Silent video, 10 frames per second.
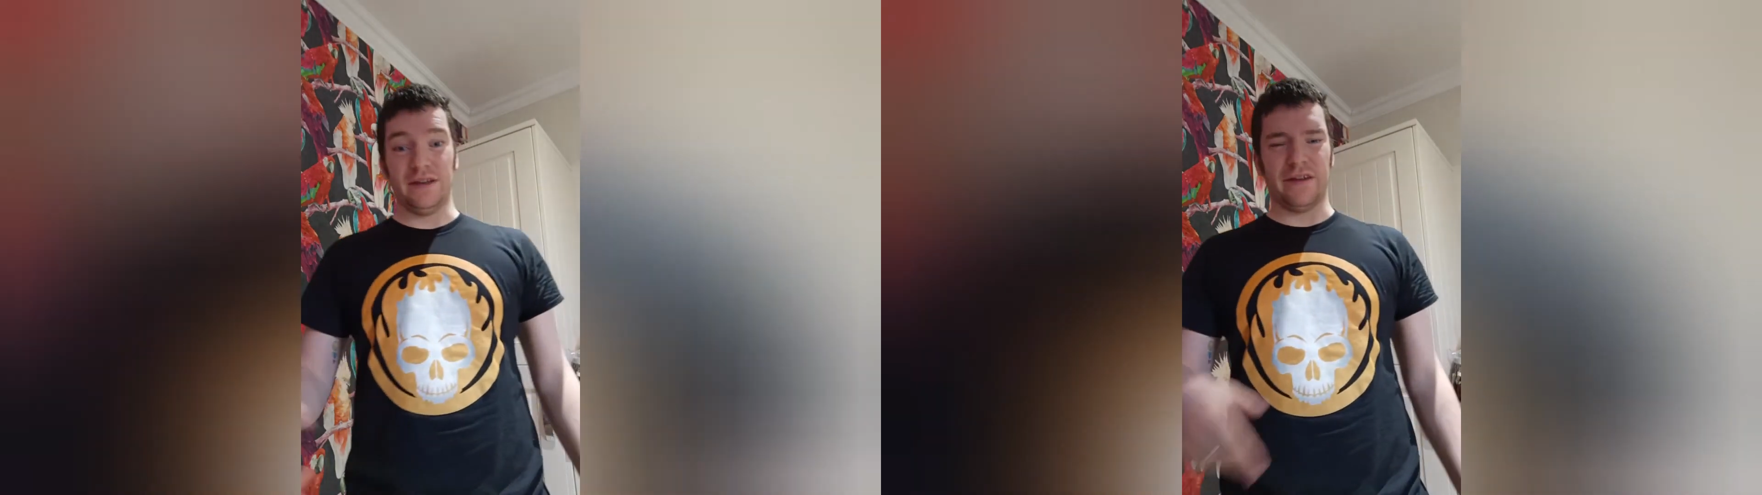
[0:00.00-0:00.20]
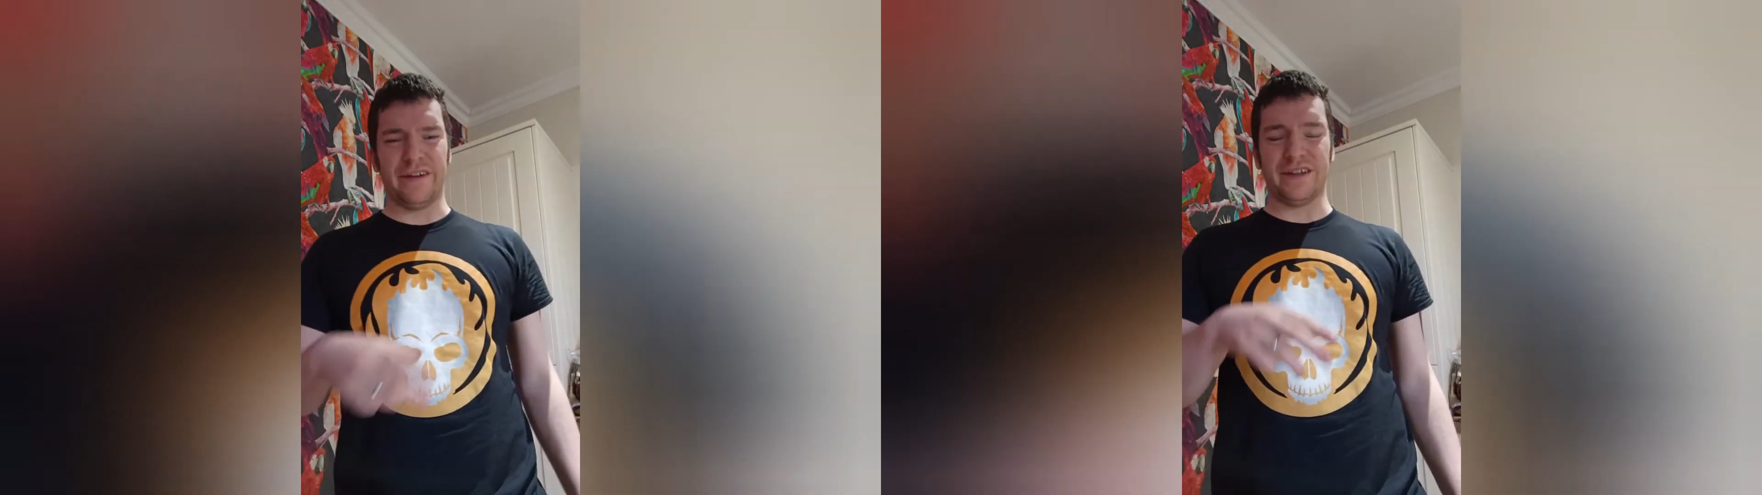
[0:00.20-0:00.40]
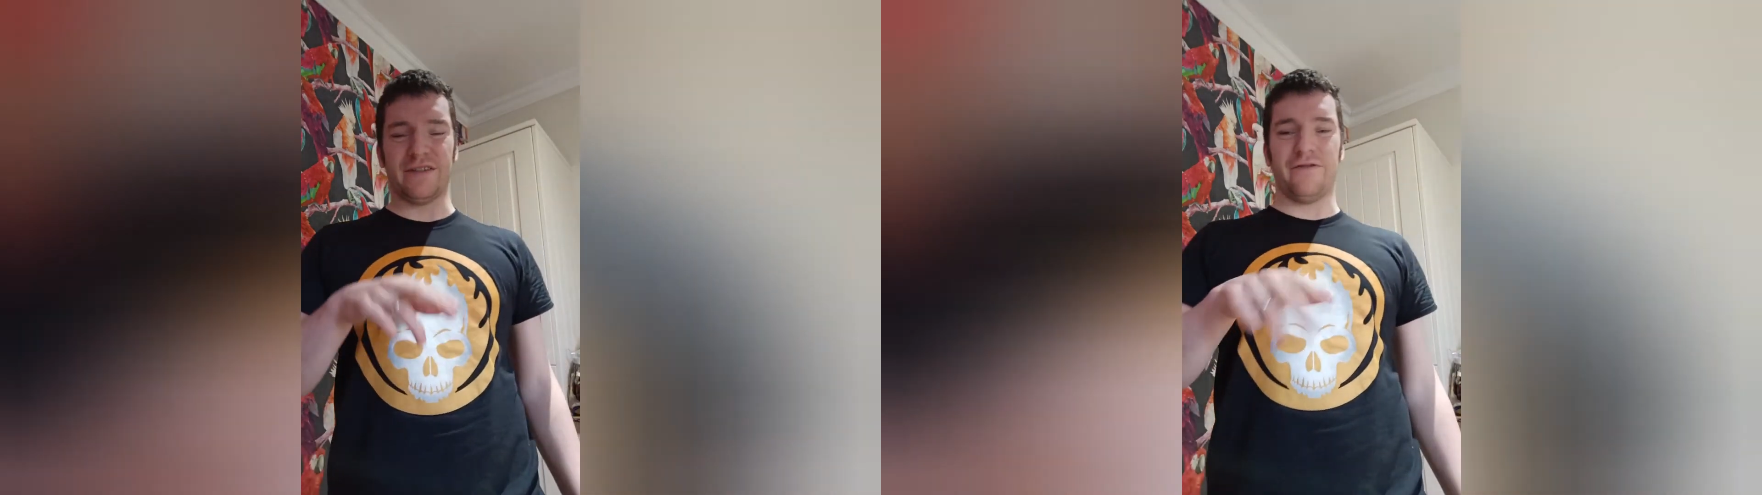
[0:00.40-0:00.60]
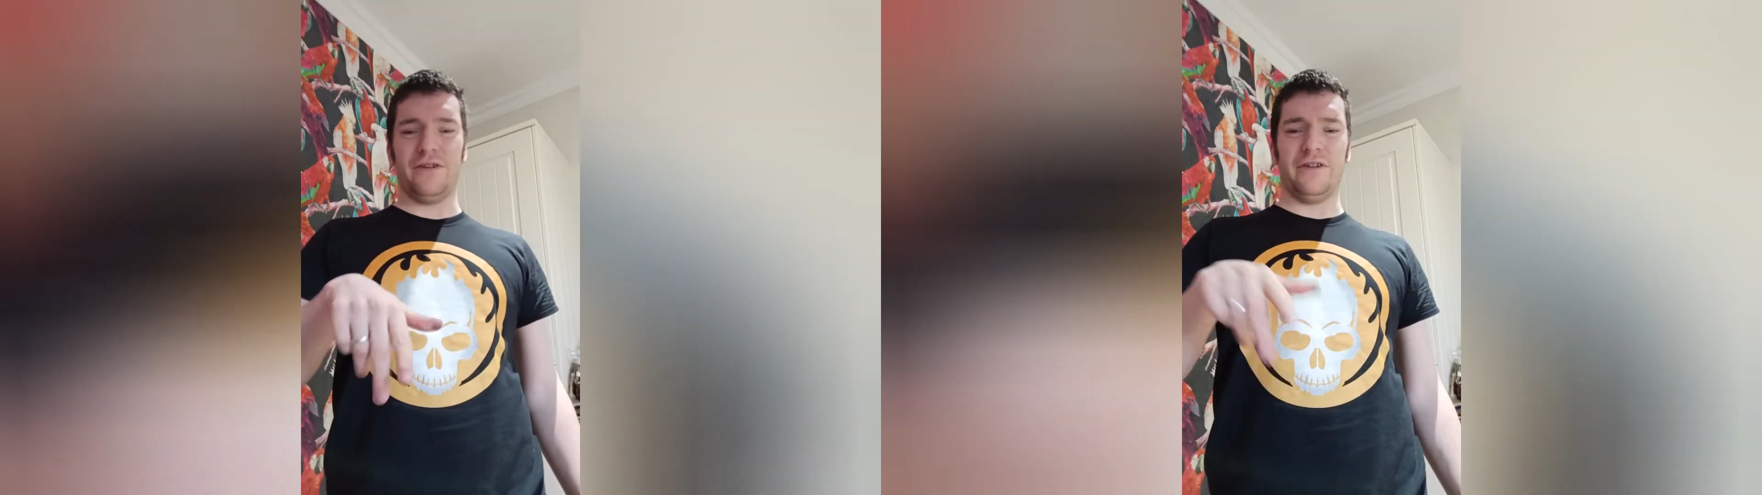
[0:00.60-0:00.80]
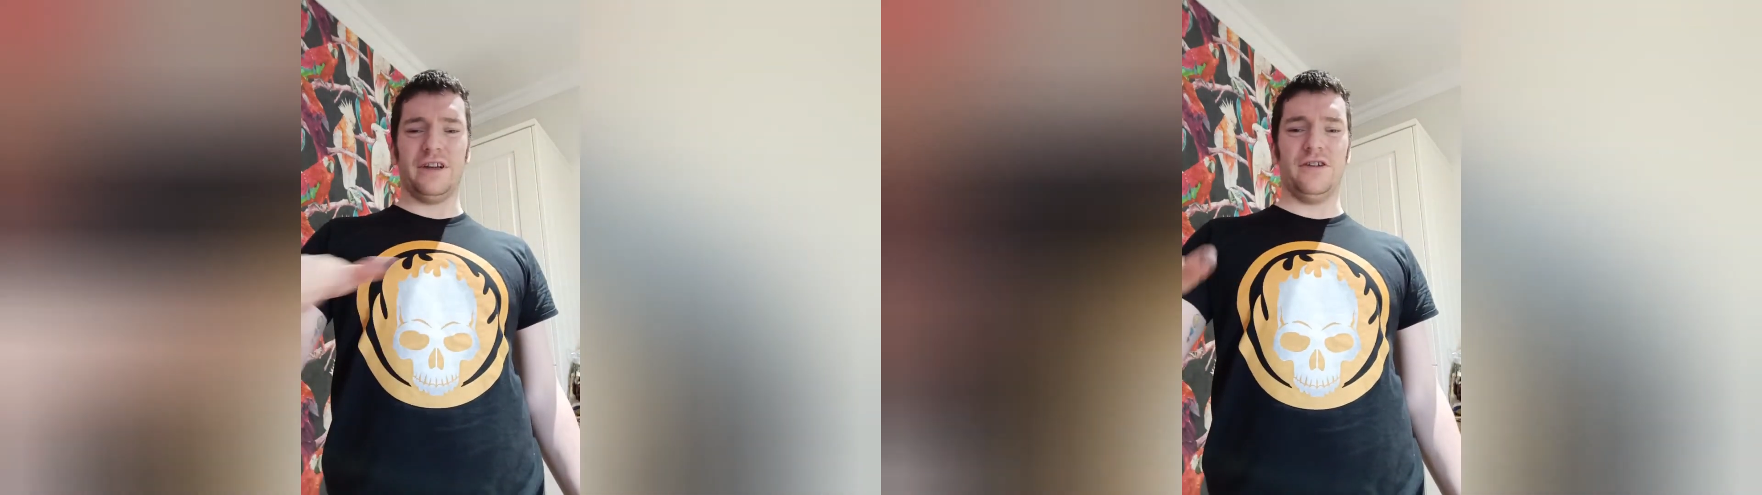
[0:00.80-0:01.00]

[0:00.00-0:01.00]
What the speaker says: that likes to feel like